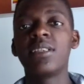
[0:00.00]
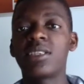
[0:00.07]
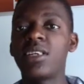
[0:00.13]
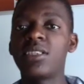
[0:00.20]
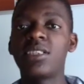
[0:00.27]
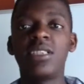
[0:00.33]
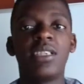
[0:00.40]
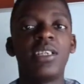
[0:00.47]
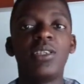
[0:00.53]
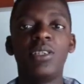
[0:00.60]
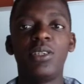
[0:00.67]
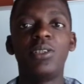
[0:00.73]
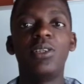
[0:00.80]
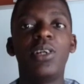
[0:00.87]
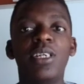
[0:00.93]
such that
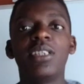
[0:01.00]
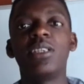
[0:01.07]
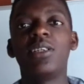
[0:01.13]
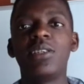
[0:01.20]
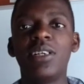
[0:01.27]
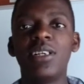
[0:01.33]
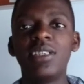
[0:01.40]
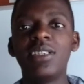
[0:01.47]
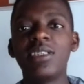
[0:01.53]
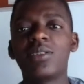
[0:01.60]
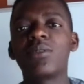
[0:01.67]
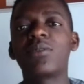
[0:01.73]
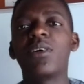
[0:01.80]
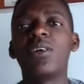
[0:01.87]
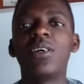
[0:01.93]
you don't need
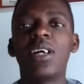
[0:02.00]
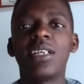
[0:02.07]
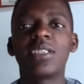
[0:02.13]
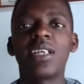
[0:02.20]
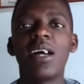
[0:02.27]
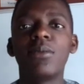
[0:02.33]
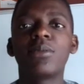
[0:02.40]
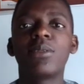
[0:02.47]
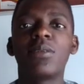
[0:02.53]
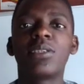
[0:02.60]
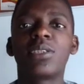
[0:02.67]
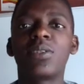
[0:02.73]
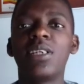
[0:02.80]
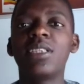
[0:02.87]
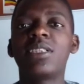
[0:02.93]
to grow at times of
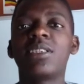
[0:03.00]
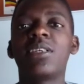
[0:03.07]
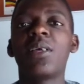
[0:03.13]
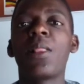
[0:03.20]
stress.